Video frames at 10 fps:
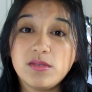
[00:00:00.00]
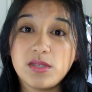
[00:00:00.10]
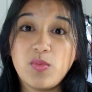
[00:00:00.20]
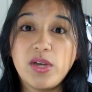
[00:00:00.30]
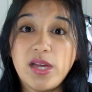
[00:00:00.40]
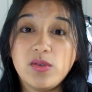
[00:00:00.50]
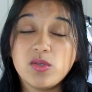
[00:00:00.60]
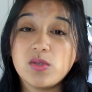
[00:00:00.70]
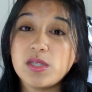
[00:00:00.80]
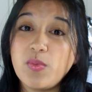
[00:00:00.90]
someone
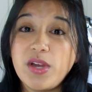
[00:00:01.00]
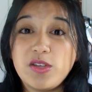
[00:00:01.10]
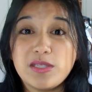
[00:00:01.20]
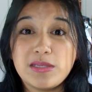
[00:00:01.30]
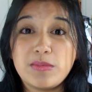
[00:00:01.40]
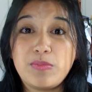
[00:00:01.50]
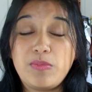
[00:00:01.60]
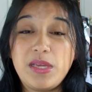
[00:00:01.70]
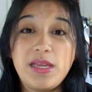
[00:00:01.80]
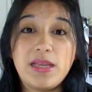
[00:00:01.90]
else or someone else
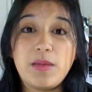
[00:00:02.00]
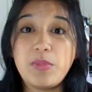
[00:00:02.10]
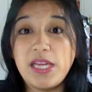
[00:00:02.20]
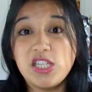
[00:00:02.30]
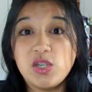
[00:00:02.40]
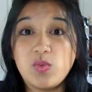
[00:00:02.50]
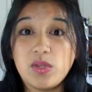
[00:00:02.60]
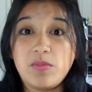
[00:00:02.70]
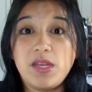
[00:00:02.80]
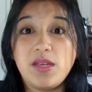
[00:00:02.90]
being impatient
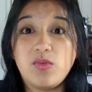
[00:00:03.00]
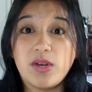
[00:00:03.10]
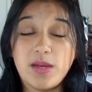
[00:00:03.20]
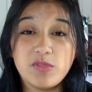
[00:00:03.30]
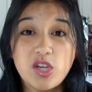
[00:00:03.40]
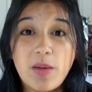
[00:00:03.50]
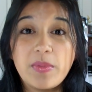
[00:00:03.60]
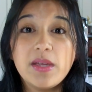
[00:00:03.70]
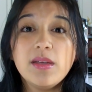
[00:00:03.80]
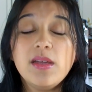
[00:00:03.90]
with me when I'm
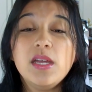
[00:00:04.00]
shopping.